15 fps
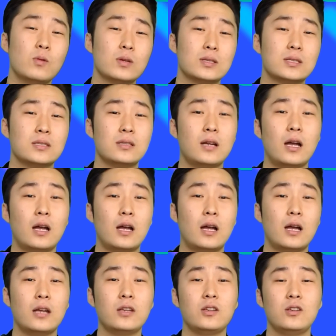Germany written on
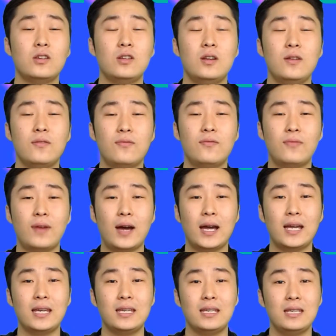it, because until then it
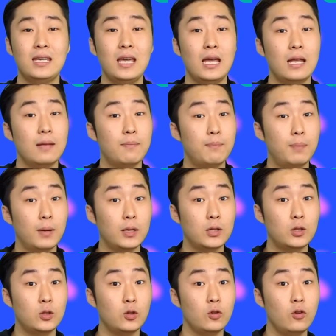was not unified
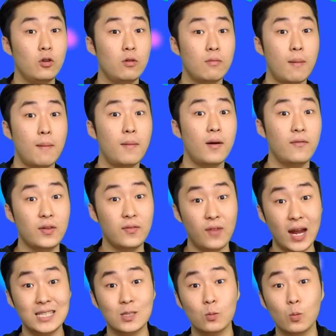yet. But do you remember
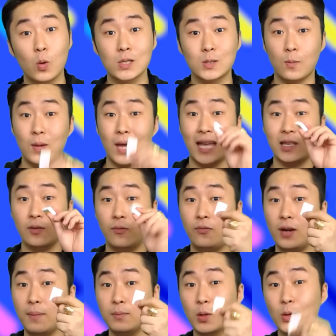eraser wars, where we had to
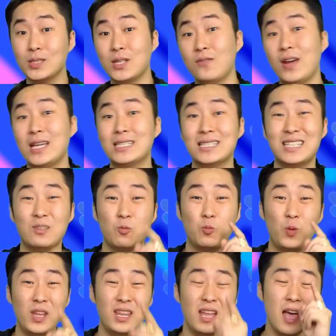flip those erasers and
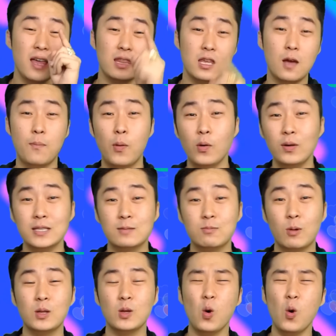win the opponent's
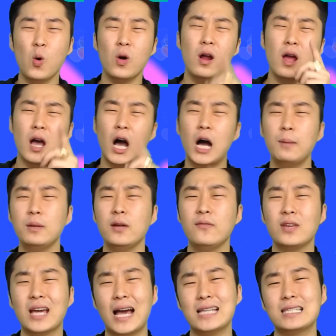one? Or how many of
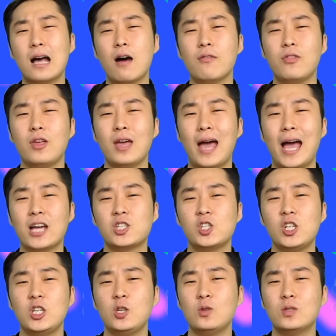you guys out there
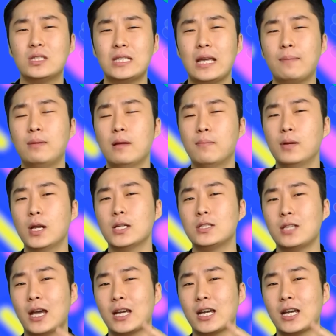actually use stapler bullets
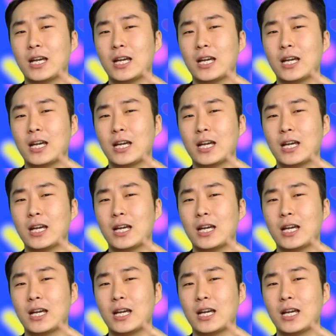to